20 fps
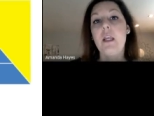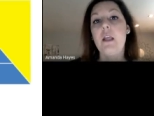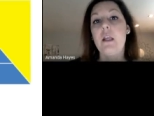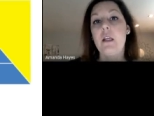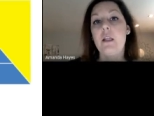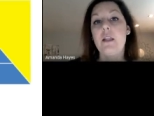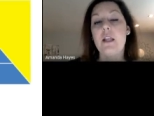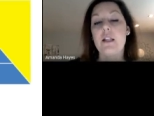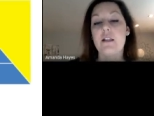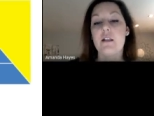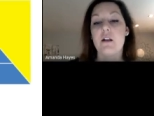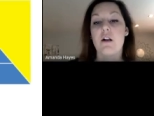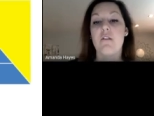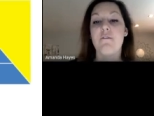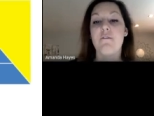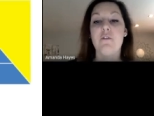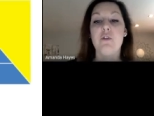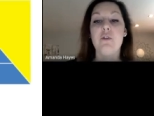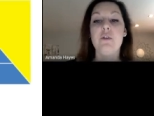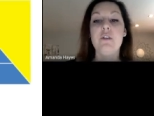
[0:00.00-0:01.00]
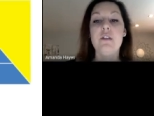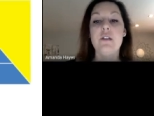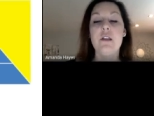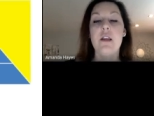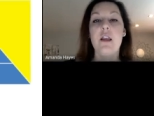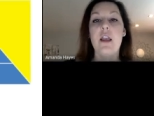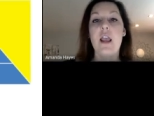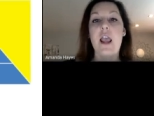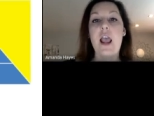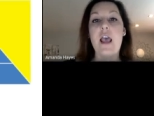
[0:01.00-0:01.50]
That's in our foods.
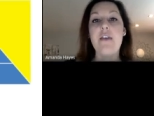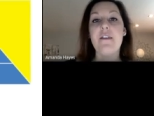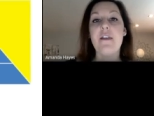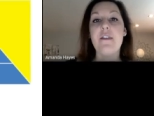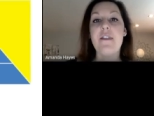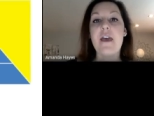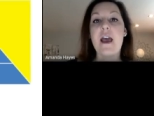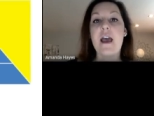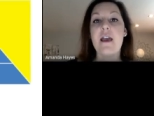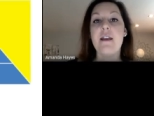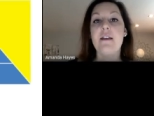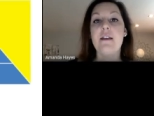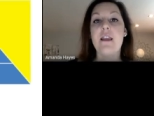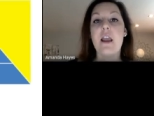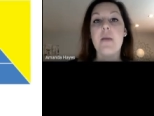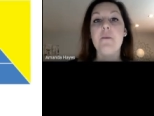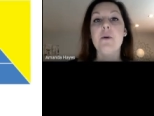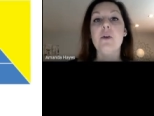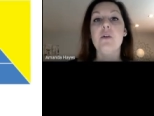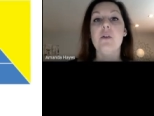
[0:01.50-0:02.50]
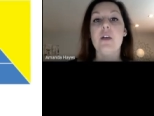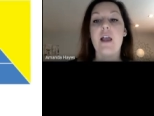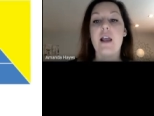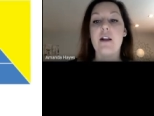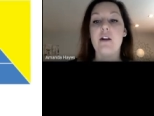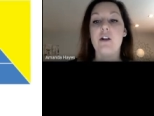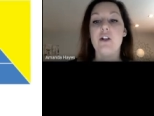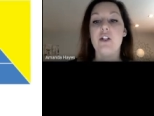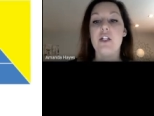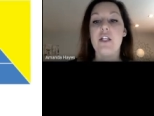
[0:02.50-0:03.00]
And then that chemical
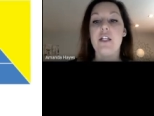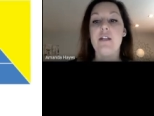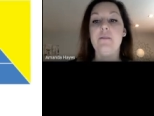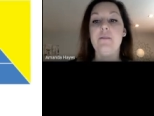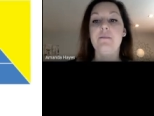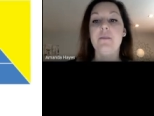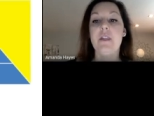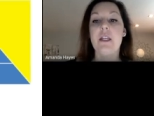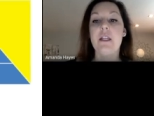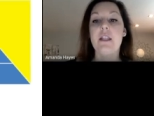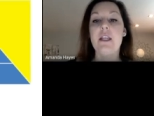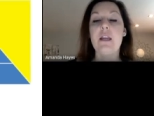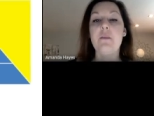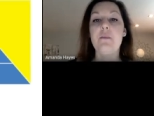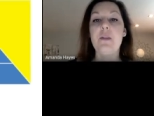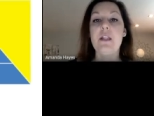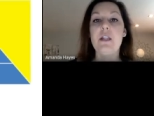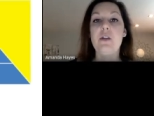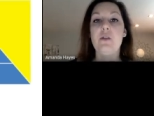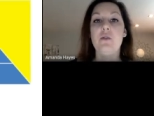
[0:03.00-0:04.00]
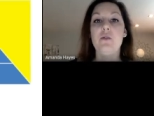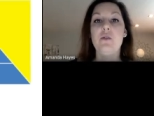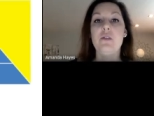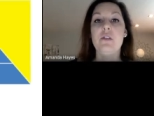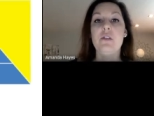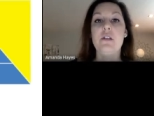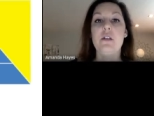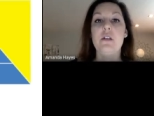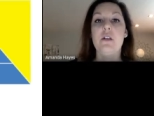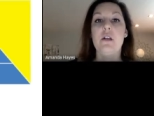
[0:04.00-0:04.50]
energy can be
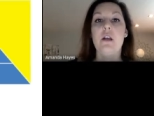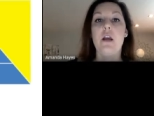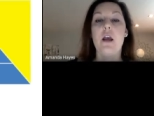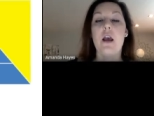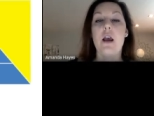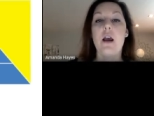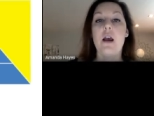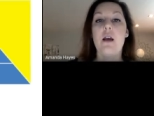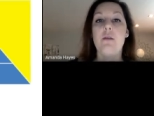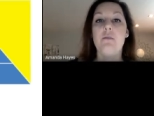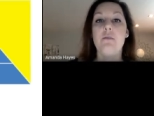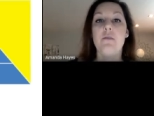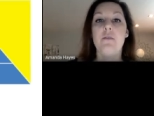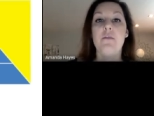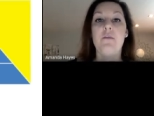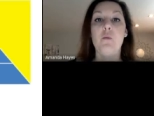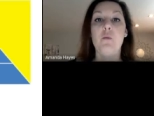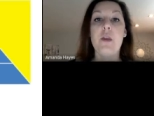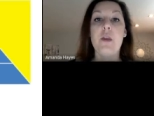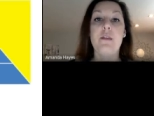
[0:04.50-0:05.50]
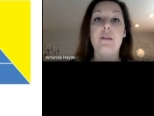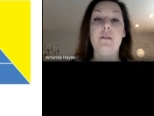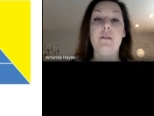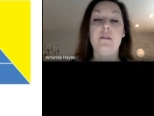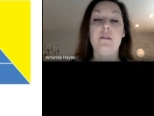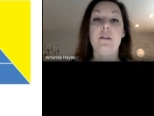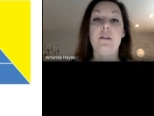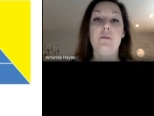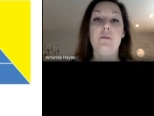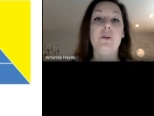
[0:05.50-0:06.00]
used
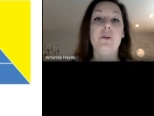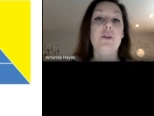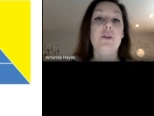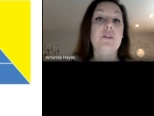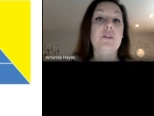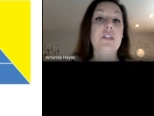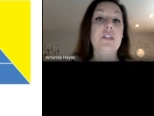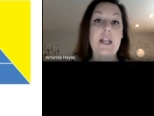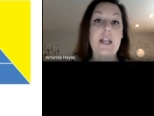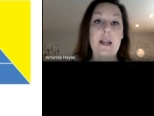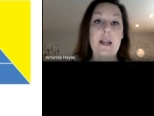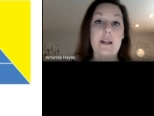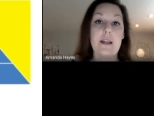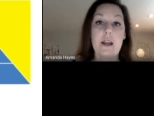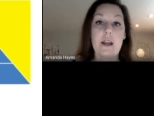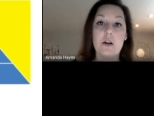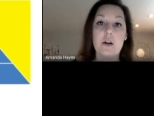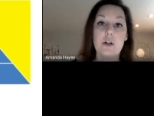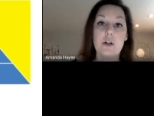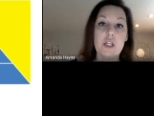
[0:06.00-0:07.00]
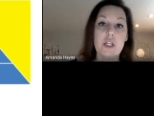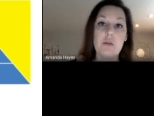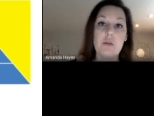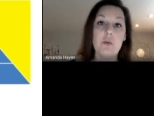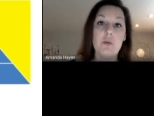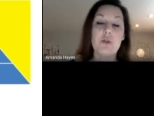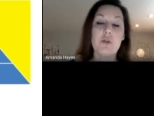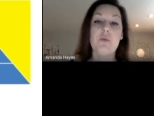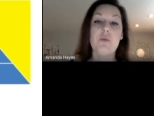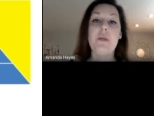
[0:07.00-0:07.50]
to produce kinetic energy,
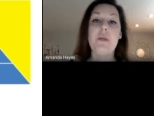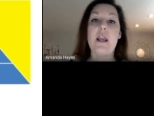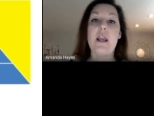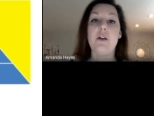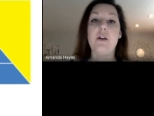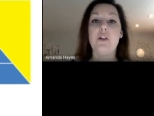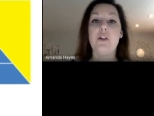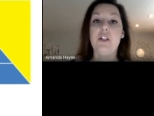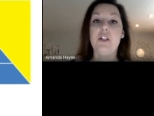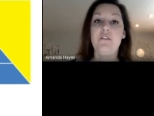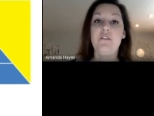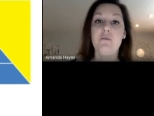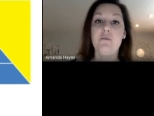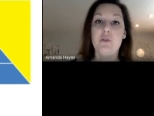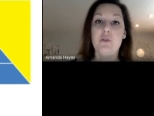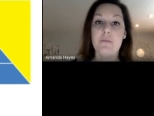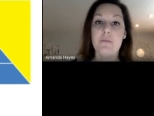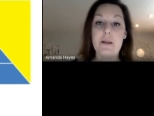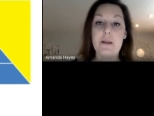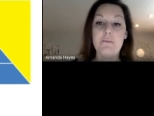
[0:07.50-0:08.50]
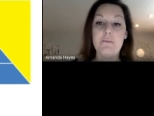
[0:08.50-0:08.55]
which would be energy of movement.